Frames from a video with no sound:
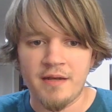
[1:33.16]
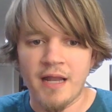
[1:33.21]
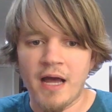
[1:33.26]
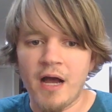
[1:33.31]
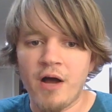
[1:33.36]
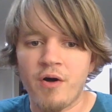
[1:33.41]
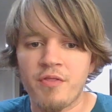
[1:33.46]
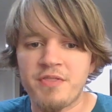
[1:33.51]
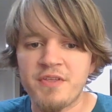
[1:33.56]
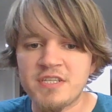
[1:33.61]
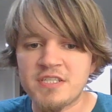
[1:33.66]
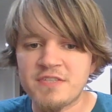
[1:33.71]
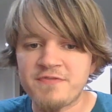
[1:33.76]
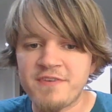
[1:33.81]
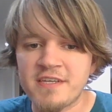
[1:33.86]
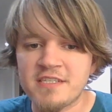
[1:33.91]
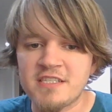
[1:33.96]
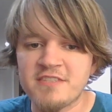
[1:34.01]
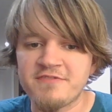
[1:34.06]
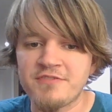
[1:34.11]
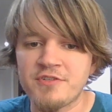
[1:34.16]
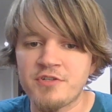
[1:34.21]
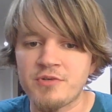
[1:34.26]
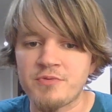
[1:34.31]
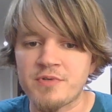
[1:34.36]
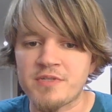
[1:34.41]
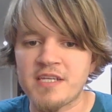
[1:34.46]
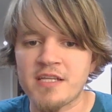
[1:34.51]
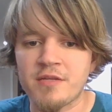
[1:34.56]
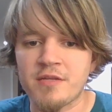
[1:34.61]
Now, this
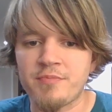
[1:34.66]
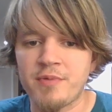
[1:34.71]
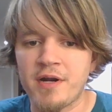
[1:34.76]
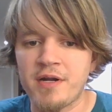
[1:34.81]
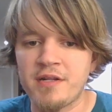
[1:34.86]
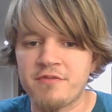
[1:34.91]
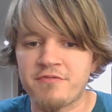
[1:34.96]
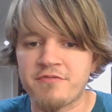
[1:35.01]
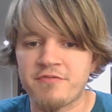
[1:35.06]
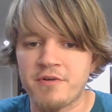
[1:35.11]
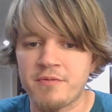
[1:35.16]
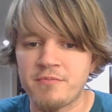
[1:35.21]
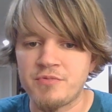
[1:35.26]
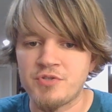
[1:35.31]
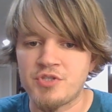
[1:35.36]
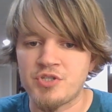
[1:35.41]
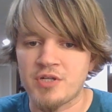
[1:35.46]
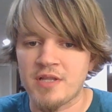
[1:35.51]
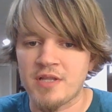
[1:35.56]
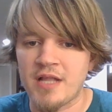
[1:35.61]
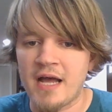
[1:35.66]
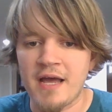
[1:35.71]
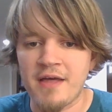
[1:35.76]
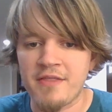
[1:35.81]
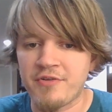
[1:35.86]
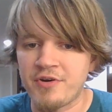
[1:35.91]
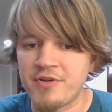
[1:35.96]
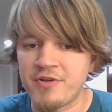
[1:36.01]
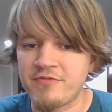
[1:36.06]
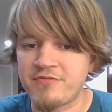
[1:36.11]
festival was celebrated from July
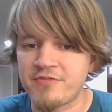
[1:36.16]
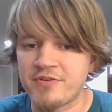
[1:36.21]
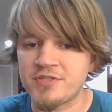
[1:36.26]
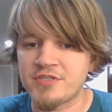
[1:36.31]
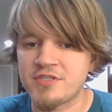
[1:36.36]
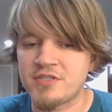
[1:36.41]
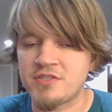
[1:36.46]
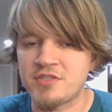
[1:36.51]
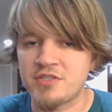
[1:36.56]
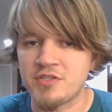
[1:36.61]
31st